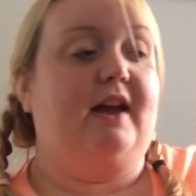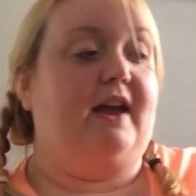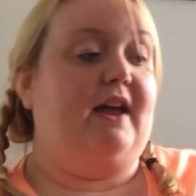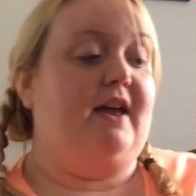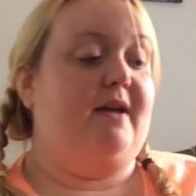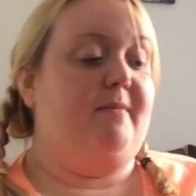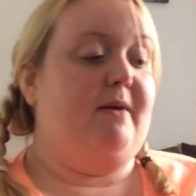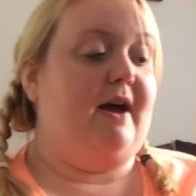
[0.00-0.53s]

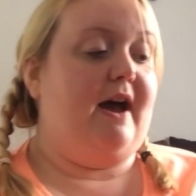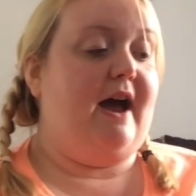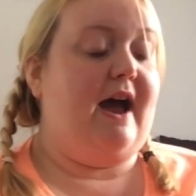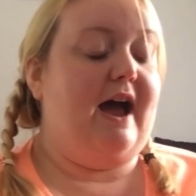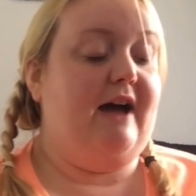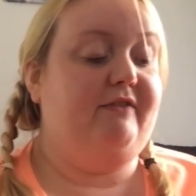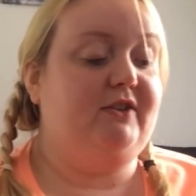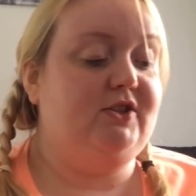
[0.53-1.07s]
I
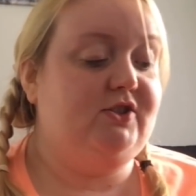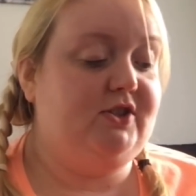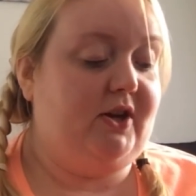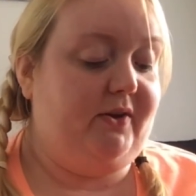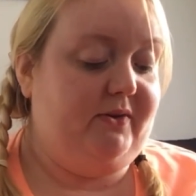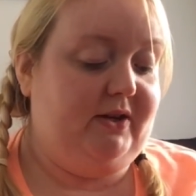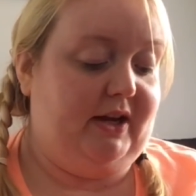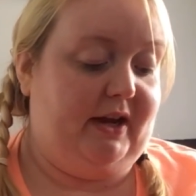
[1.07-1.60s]
haven't
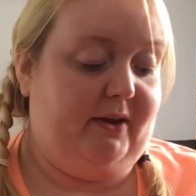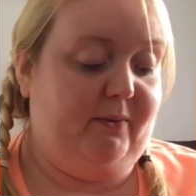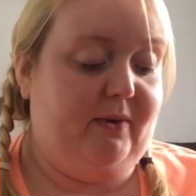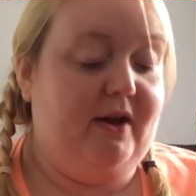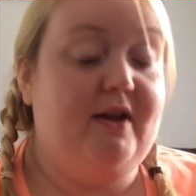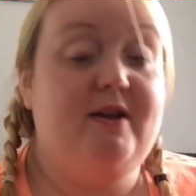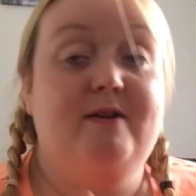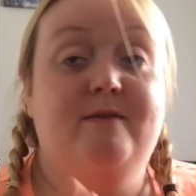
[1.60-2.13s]
shown you,